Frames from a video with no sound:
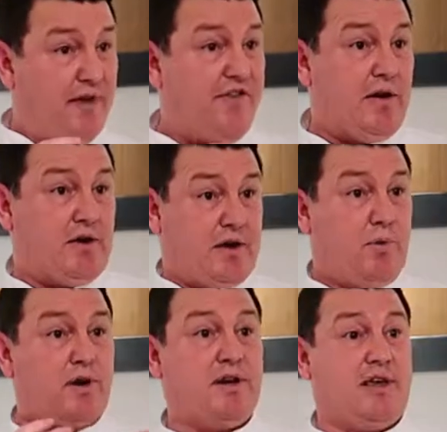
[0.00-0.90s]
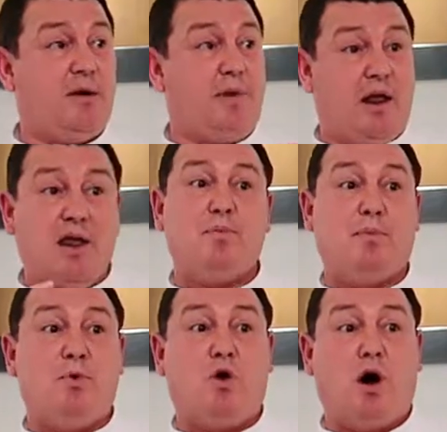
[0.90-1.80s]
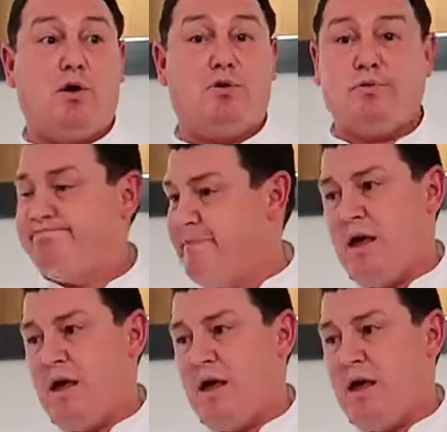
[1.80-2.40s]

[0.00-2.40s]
and you felt like you wanted to keep it a little bit more whole,